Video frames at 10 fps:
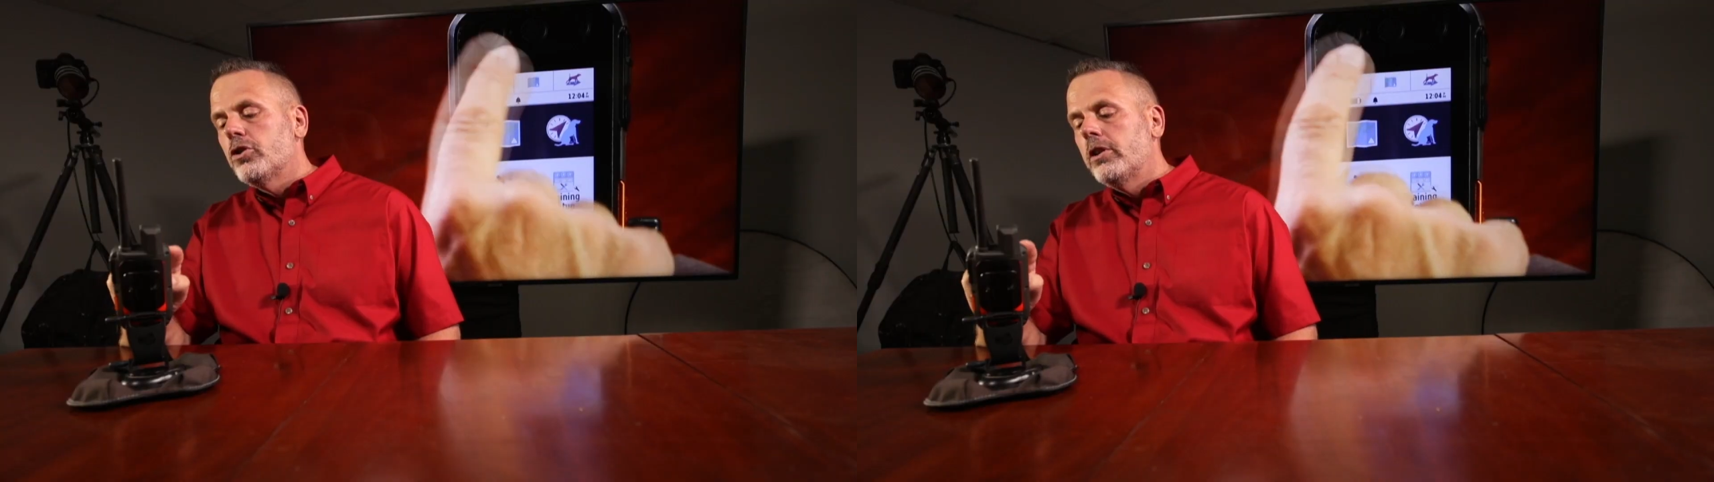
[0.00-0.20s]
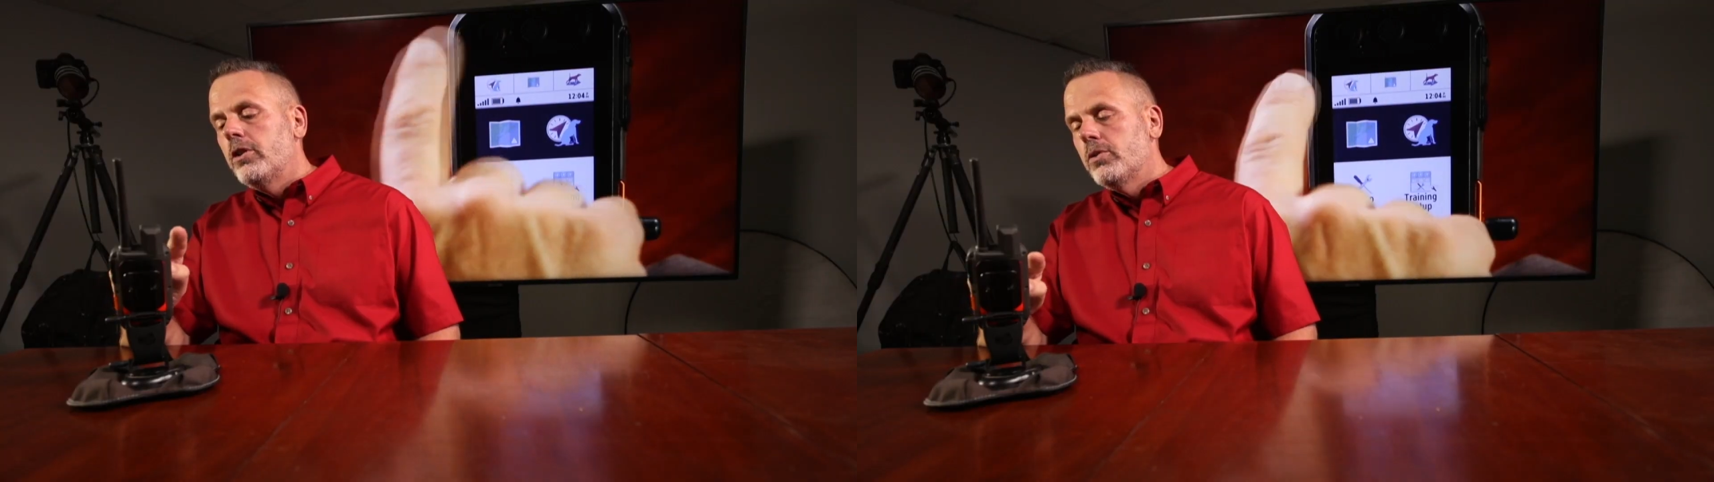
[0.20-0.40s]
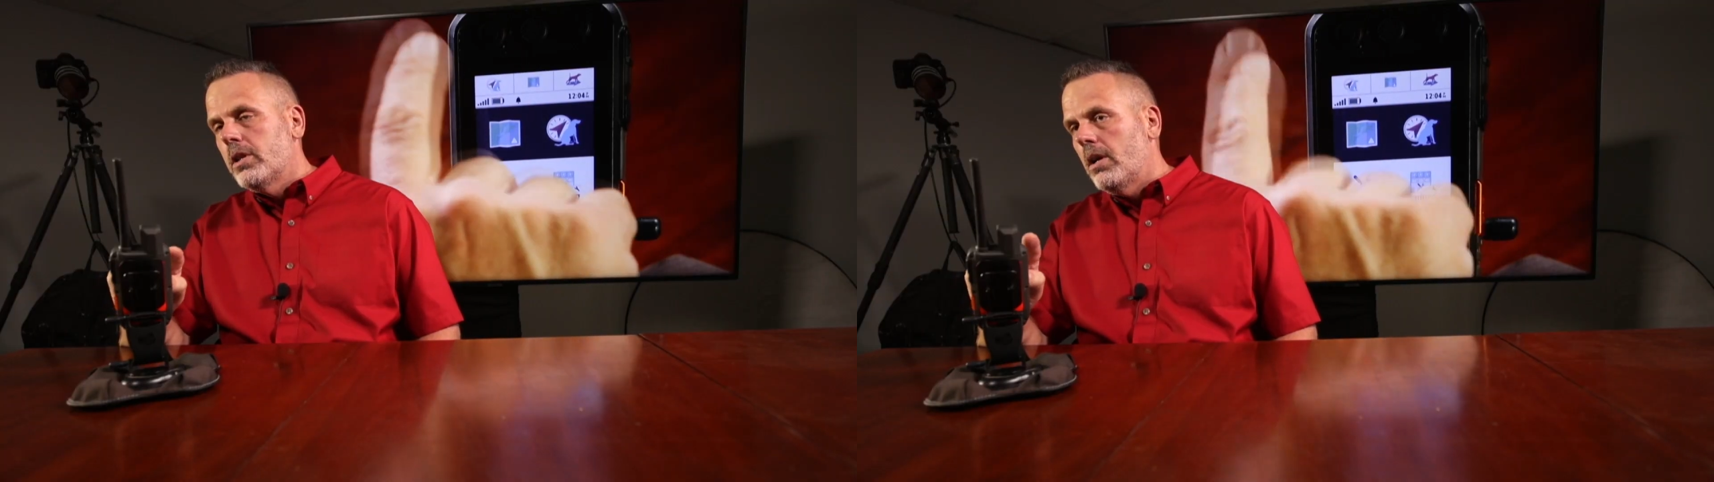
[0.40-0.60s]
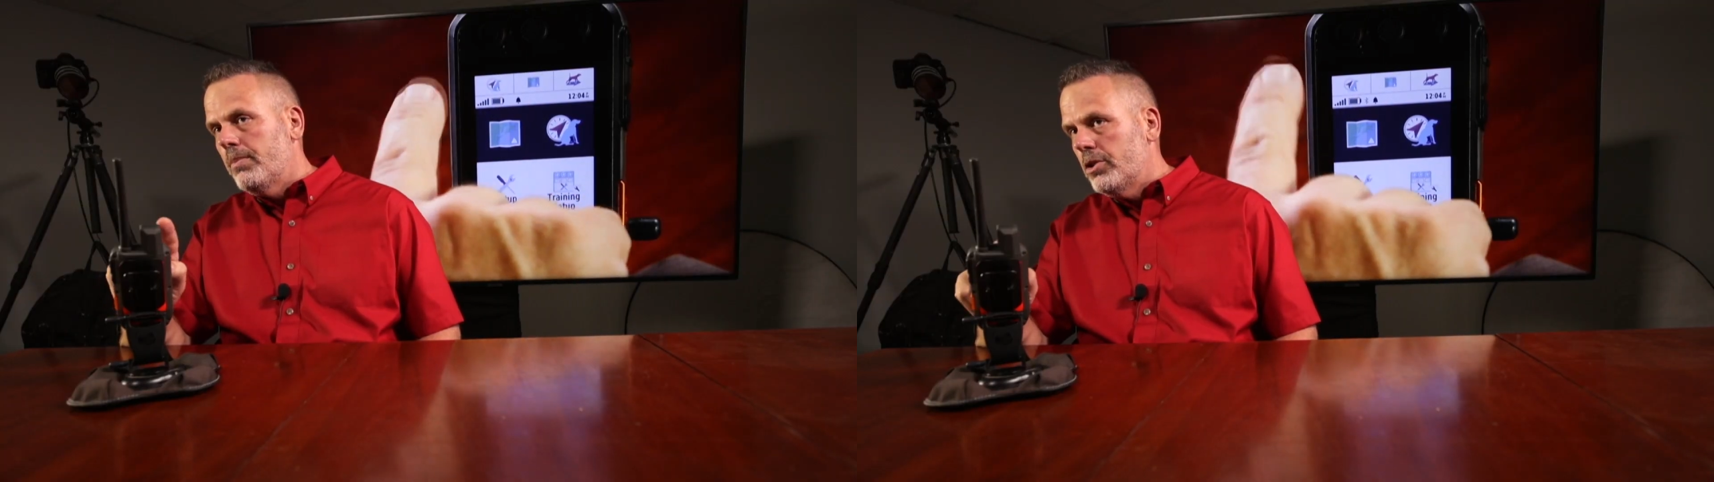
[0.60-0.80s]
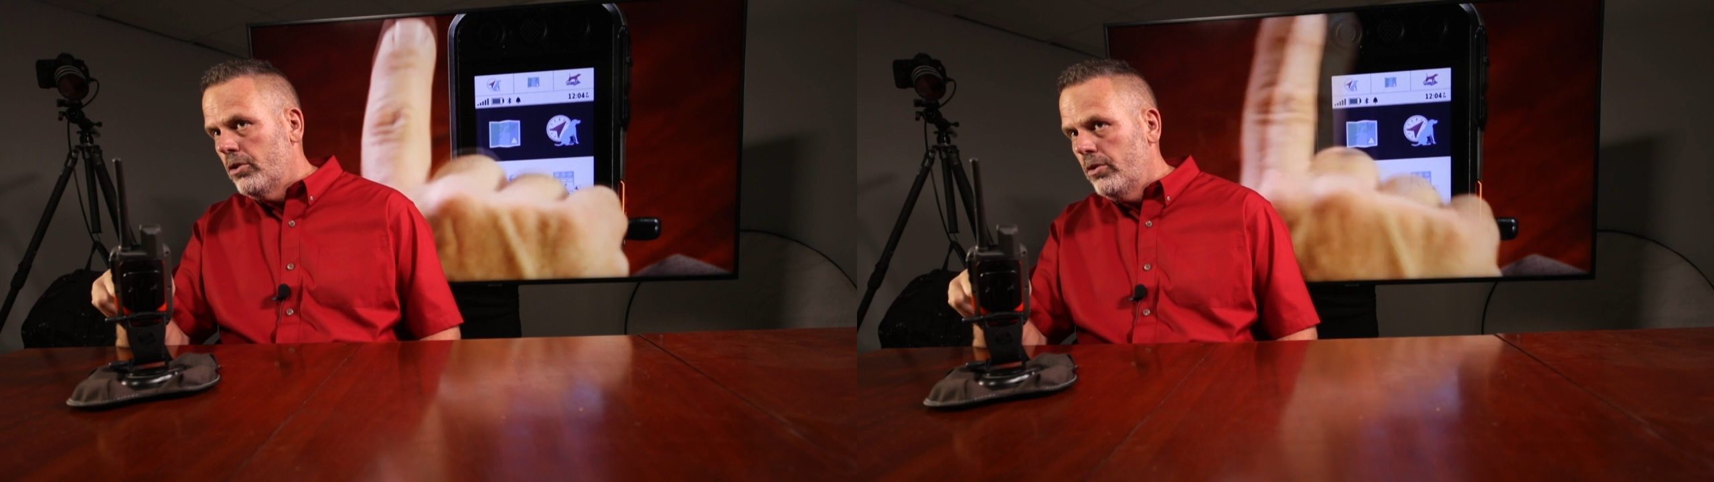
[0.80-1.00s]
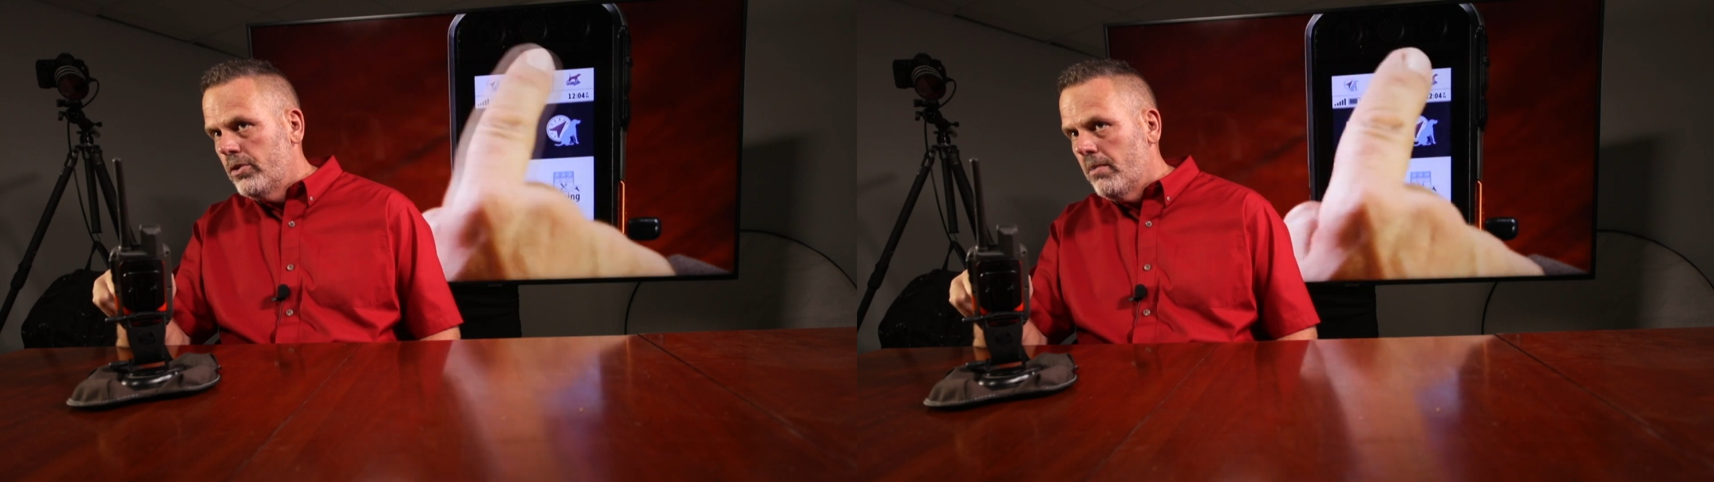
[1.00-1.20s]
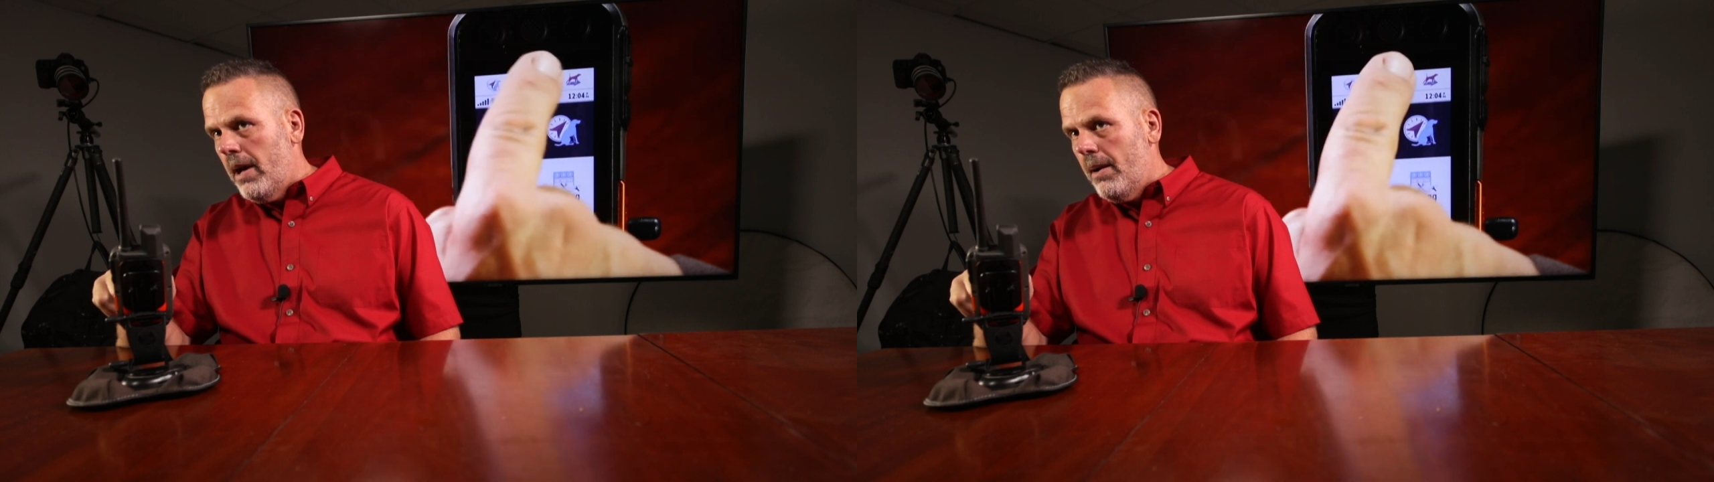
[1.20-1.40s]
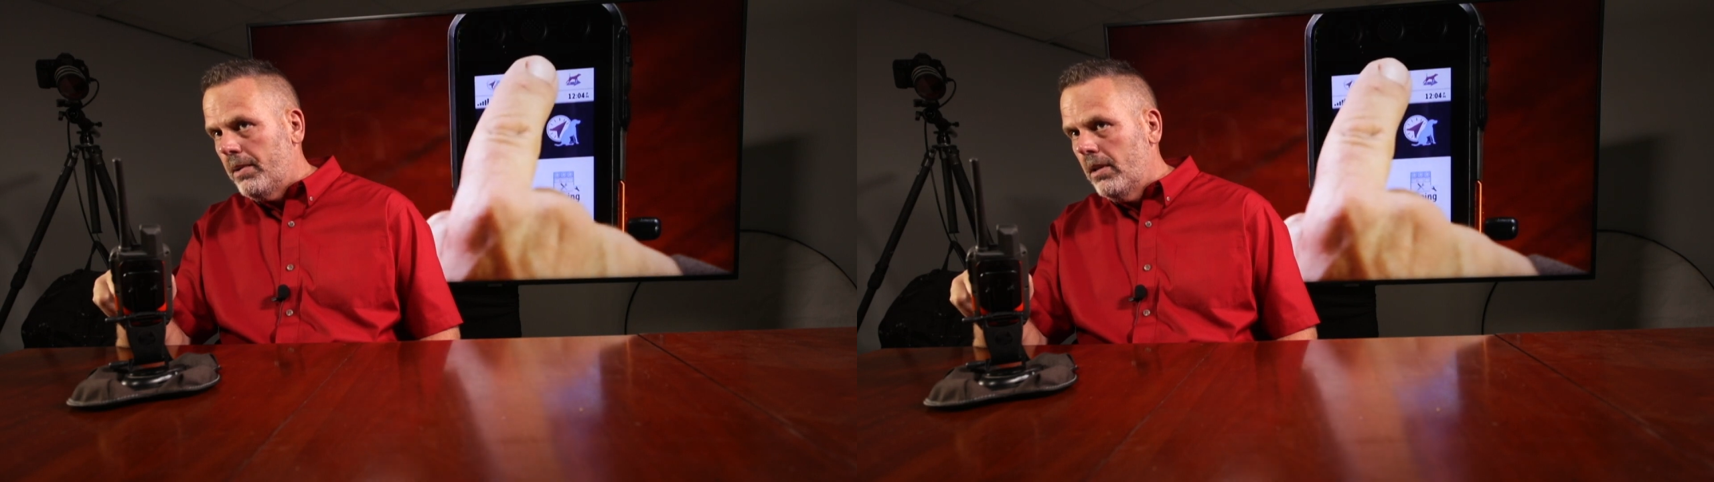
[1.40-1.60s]
you're going to use the compass and you use the
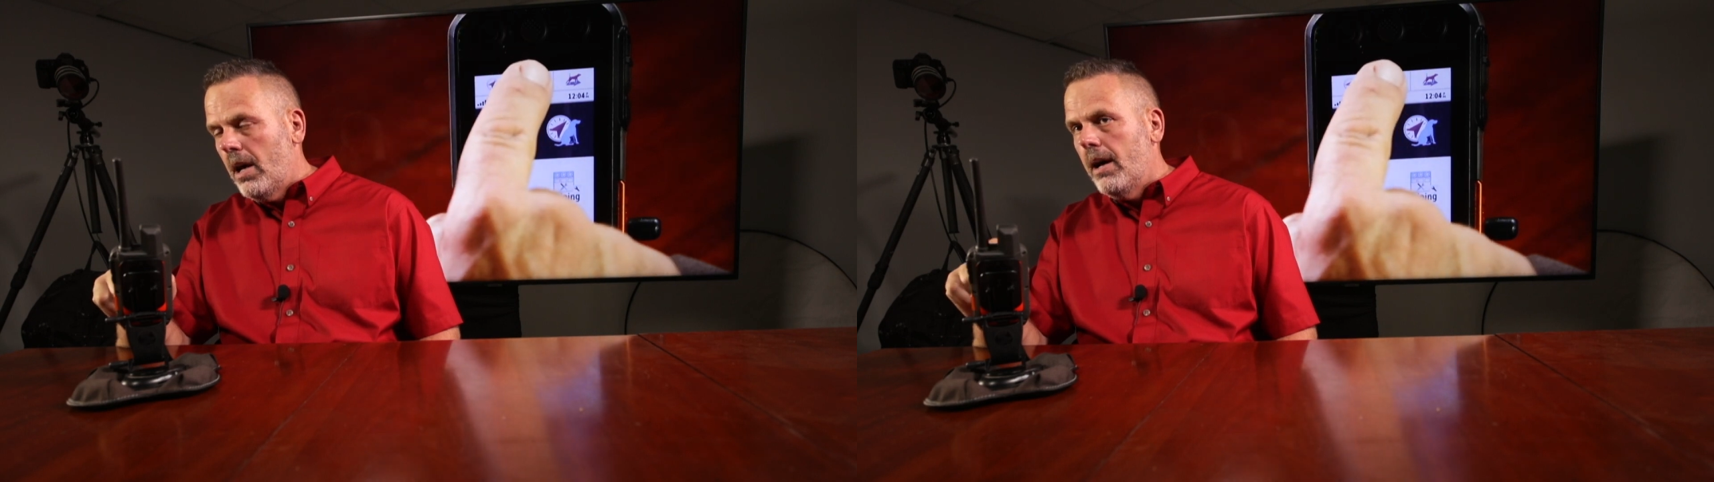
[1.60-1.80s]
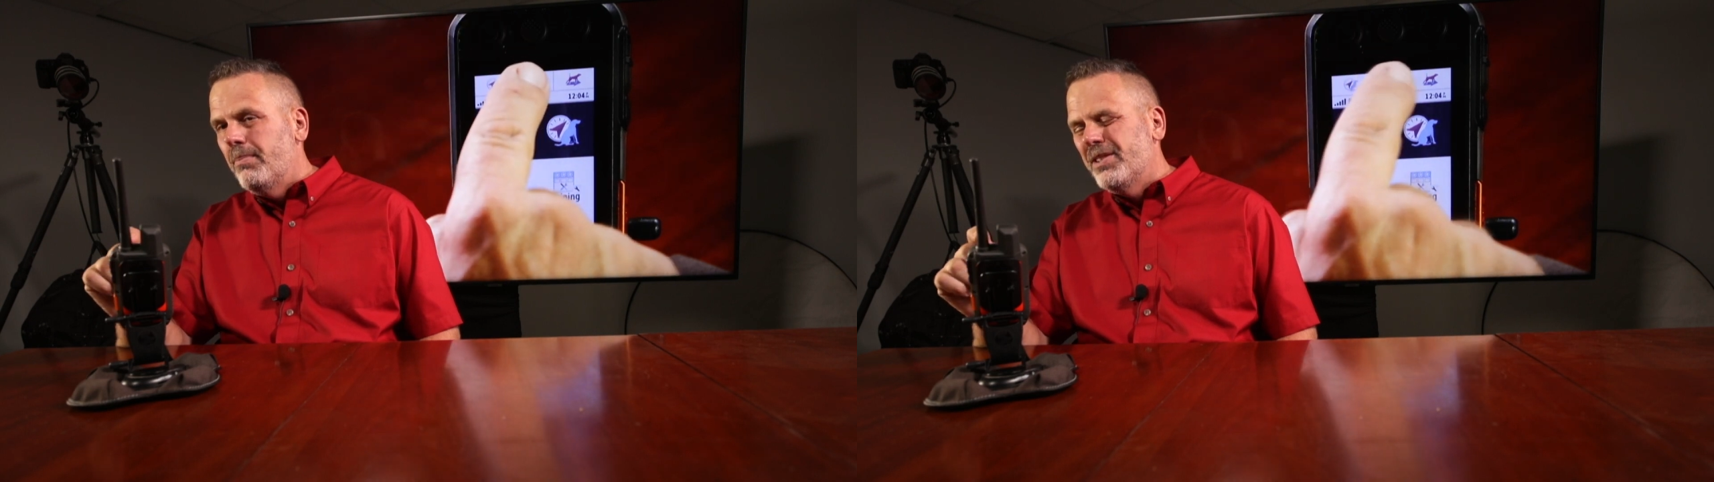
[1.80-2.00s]
map a lot,